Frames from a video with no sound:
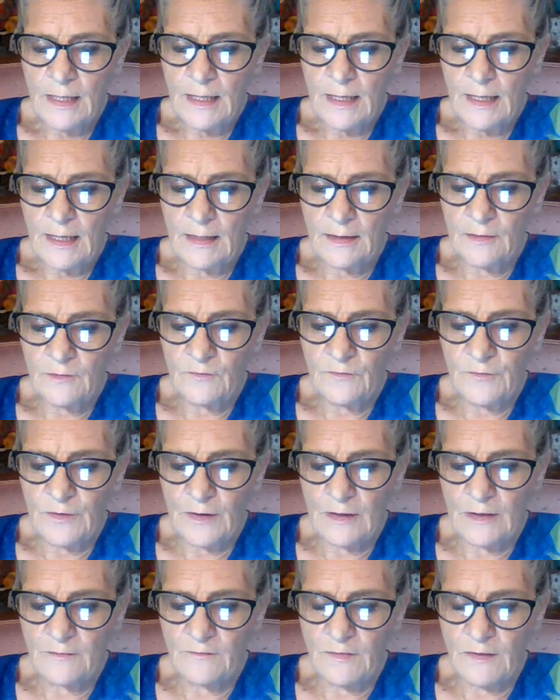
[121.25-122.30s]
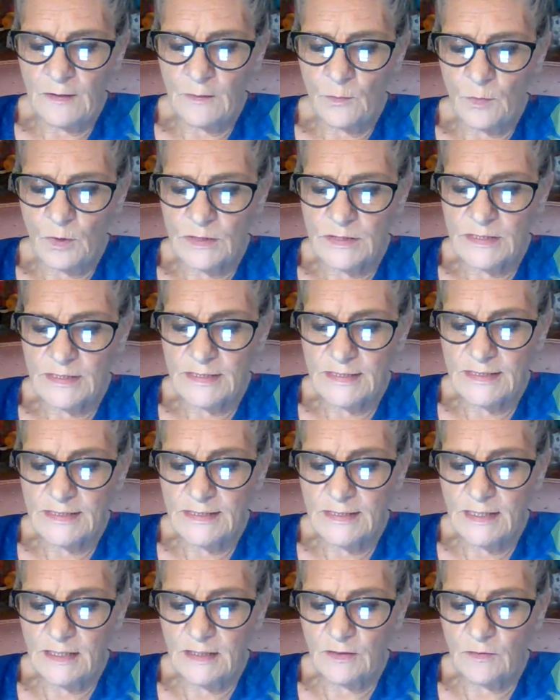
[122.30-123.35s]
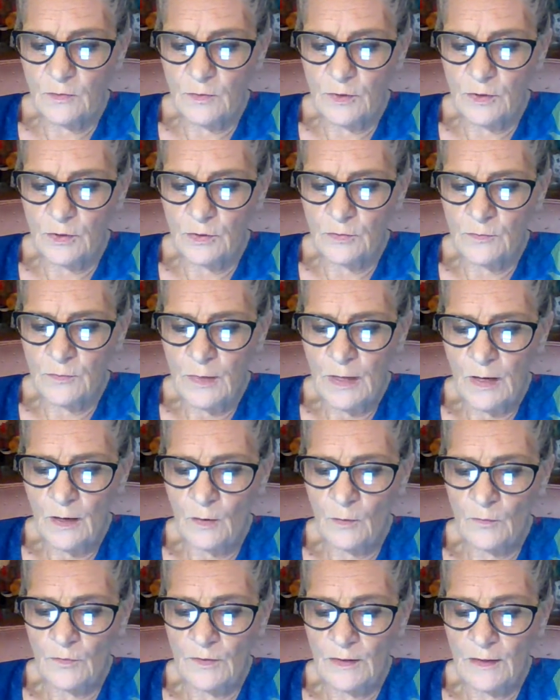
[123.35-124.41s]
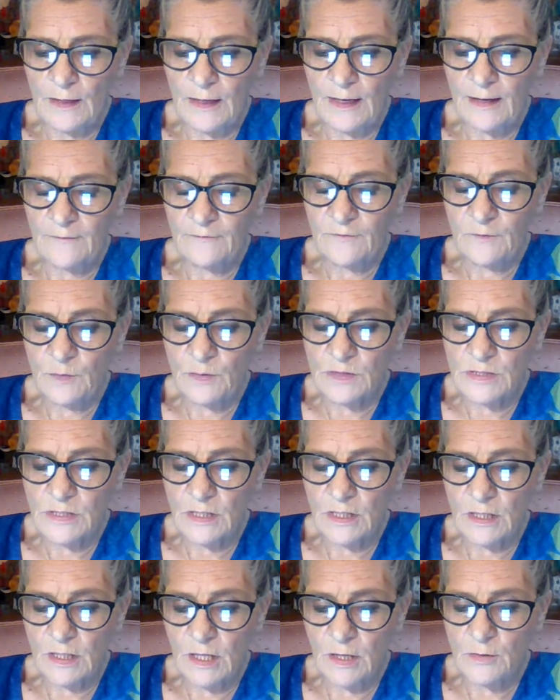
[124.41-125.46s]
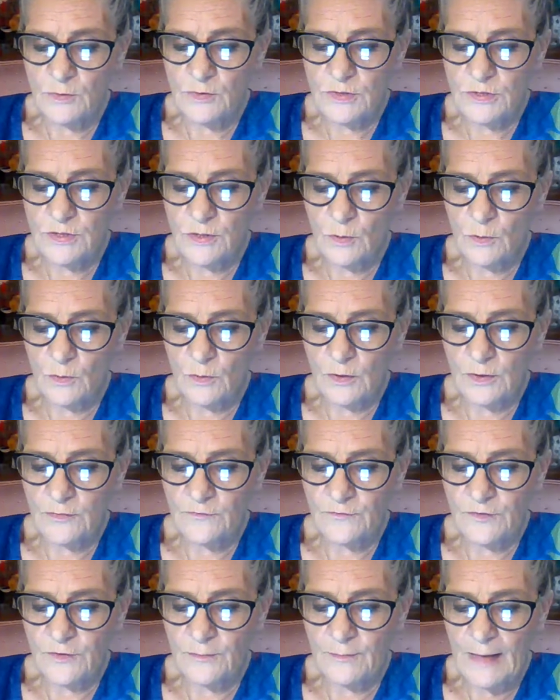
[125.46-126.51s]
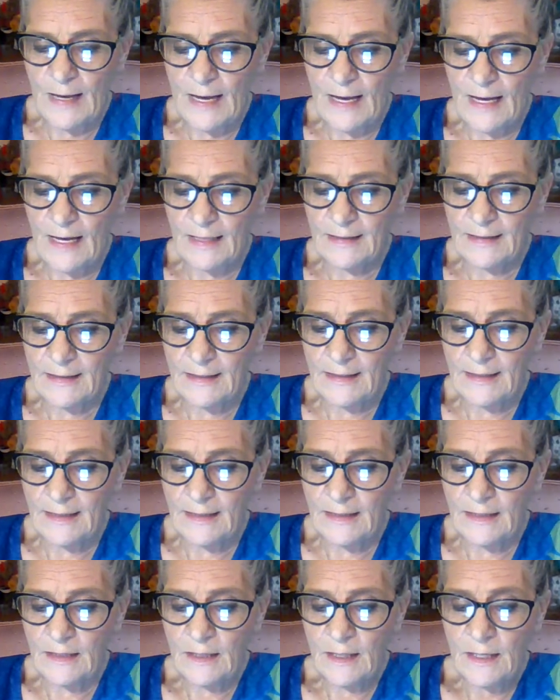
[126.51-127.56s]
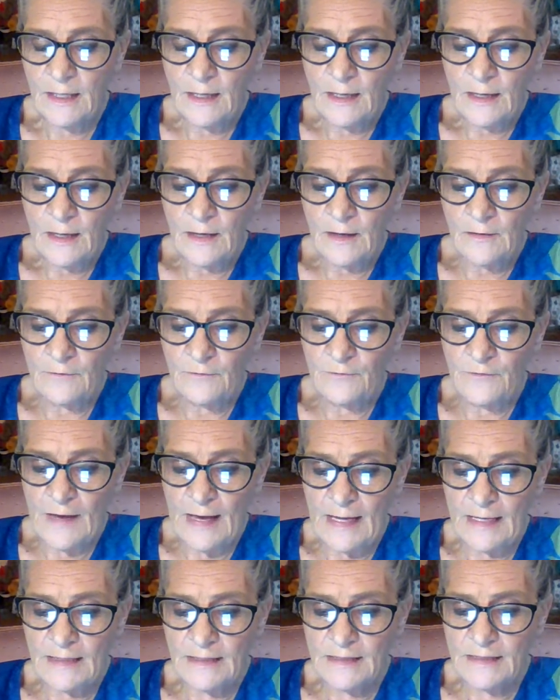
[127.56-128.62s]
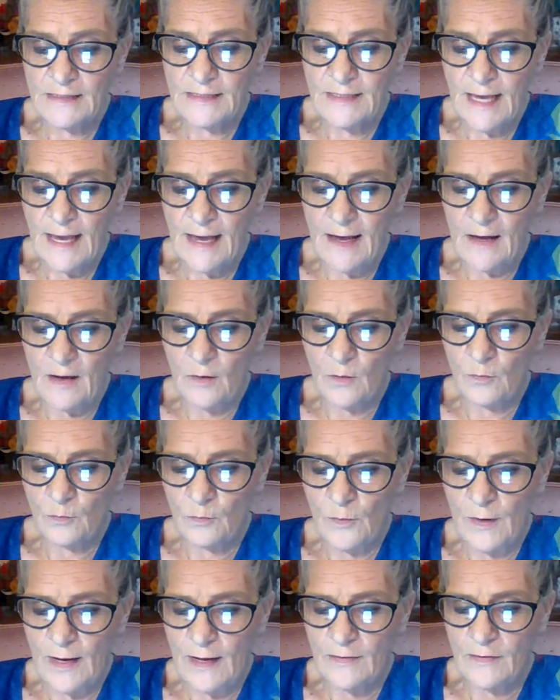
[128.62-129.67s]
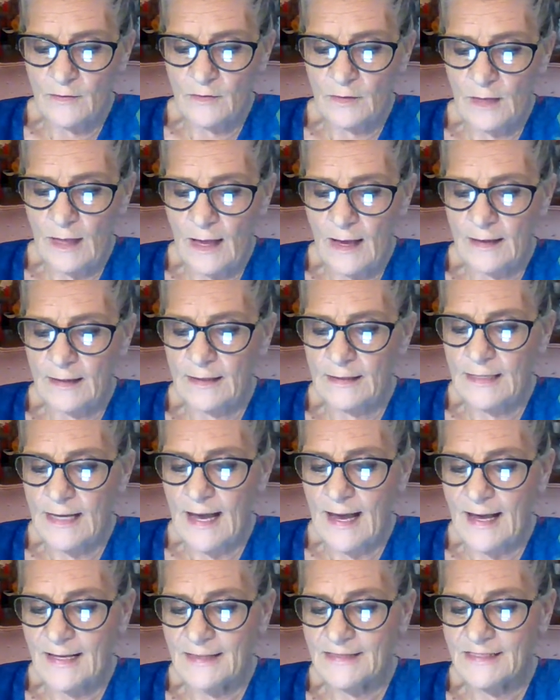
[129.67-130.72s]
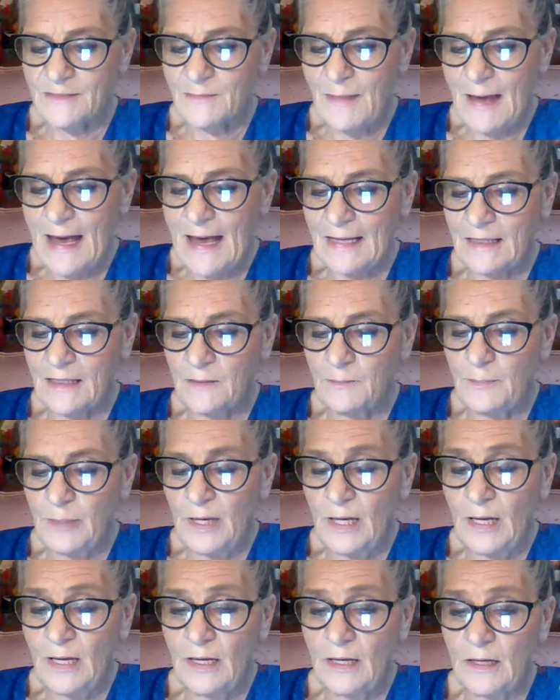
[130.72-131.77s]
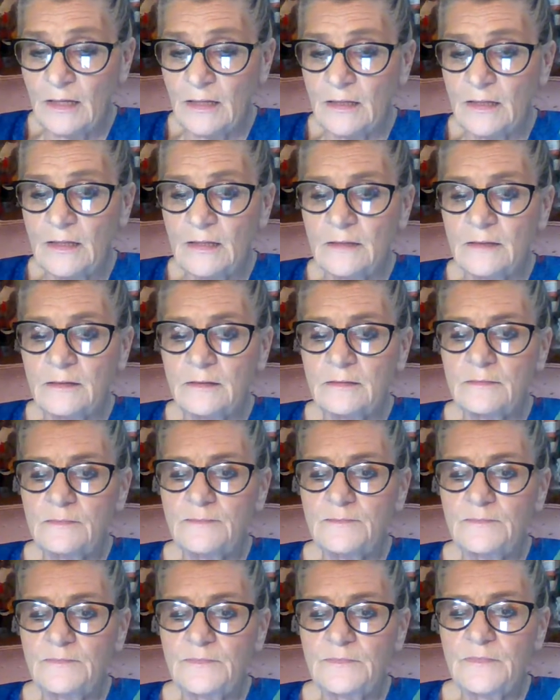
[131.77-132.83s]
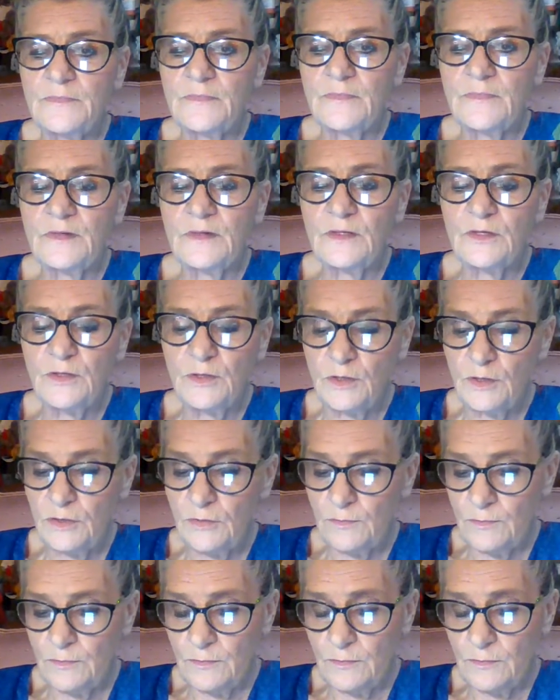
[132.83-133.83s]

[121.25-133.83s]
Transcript: and in front of them was the sitting room. On the left was a closed door, and from behind it, a faint sound, rather like an asthmatic pug, could